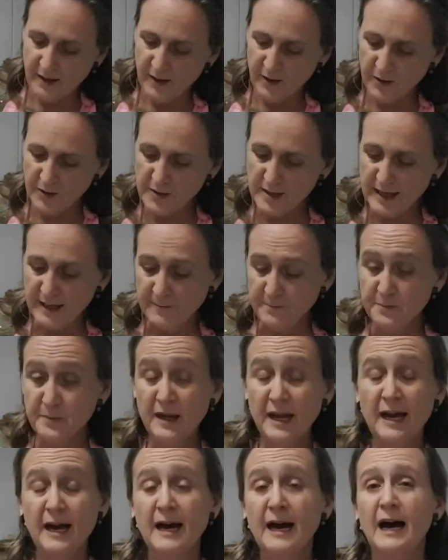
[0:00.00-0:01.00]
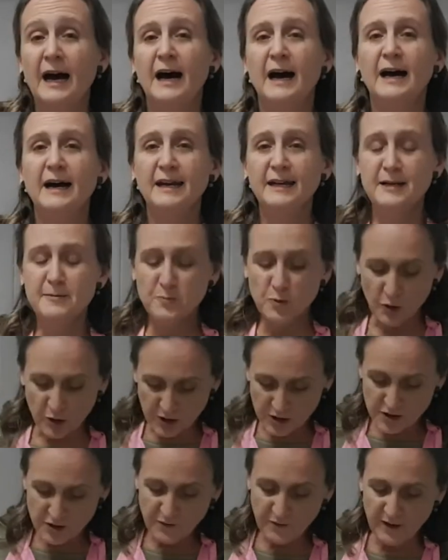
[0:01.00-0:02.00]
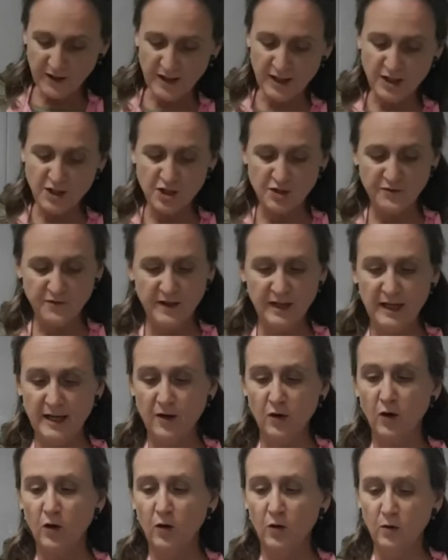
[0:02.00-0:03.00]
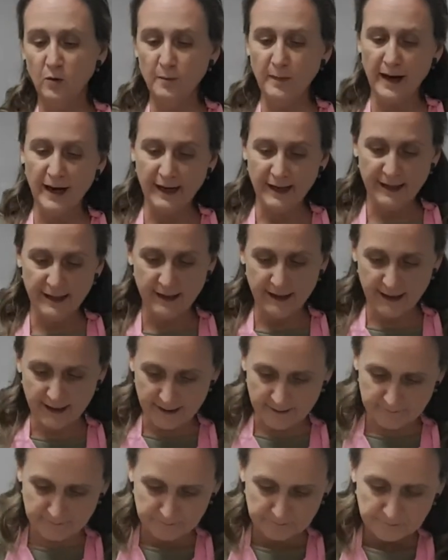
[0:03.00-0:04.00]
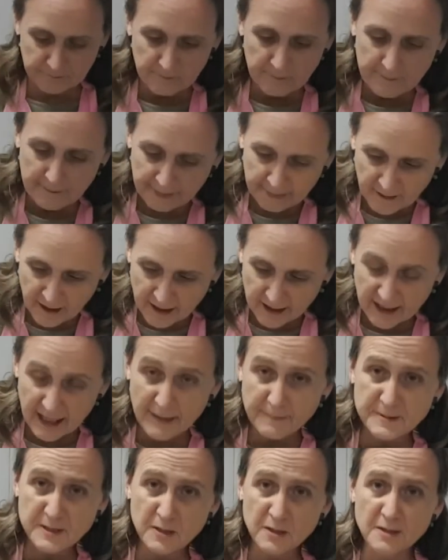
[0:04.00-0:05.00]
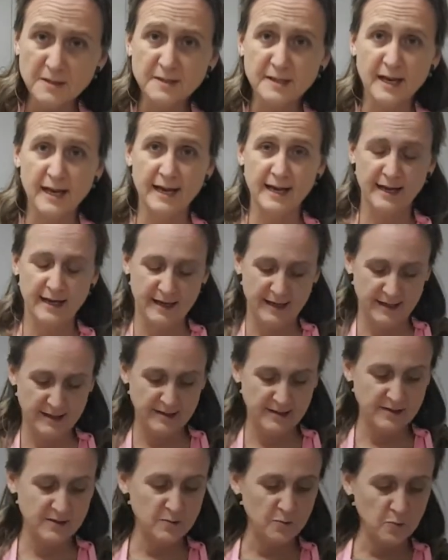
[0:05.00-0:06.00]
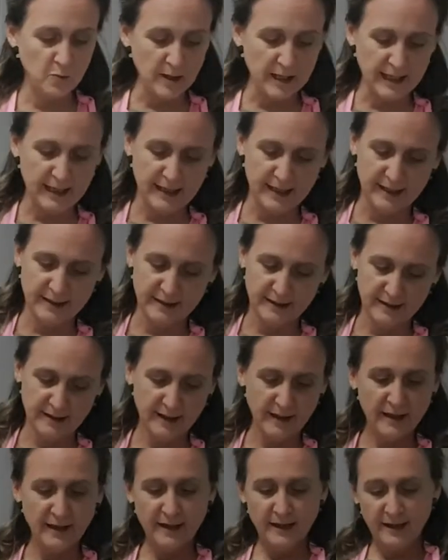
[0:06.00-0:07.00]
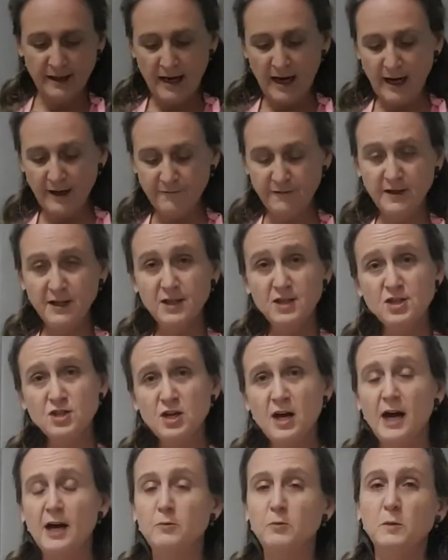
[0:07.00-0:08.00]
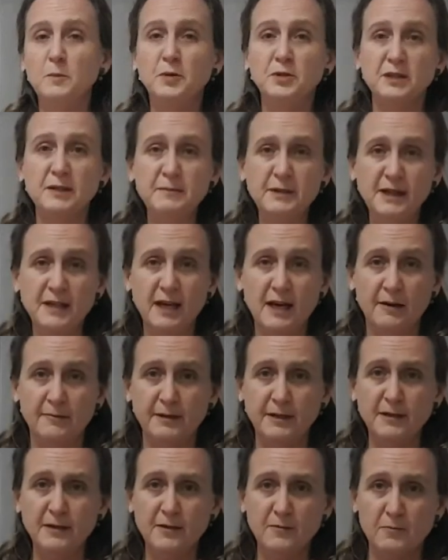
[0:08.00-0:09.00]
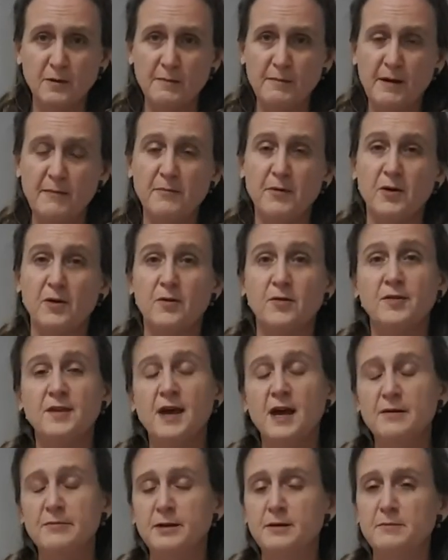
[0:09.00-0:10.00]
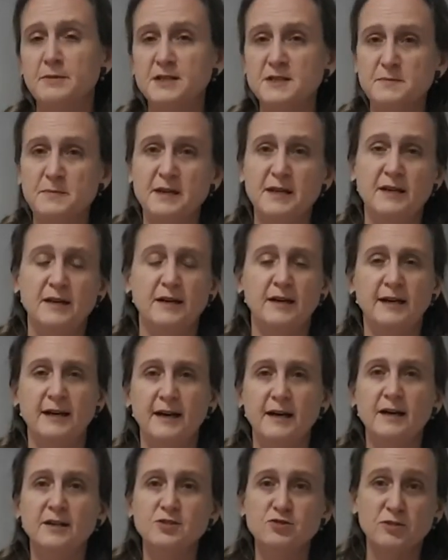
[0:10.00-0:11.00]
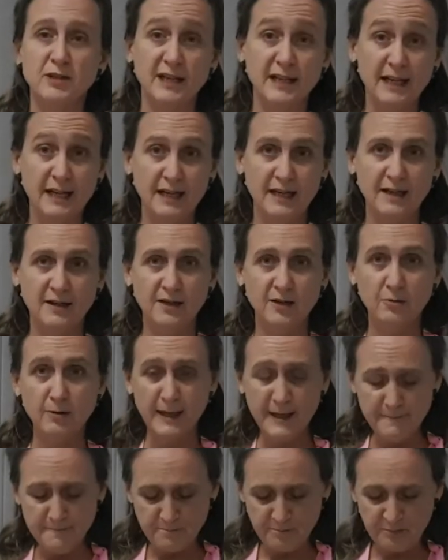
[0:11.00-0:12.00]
Okay, I am going to finish filling all my capsules, and when I finish, I will put them in the oven. Remember, the oven must be at 180 degrees,